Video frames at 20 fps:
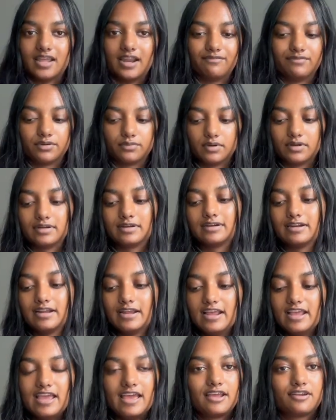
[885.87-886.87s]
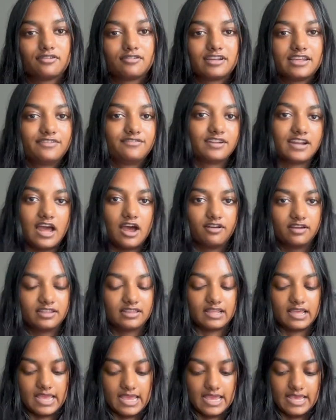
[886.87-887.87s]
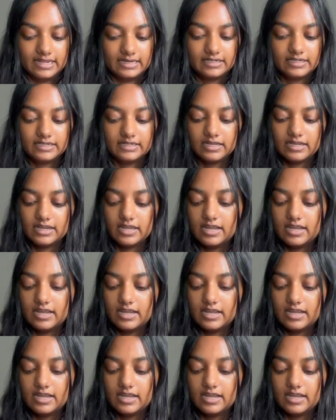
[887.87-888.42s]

Everyone, it'll even out in the end.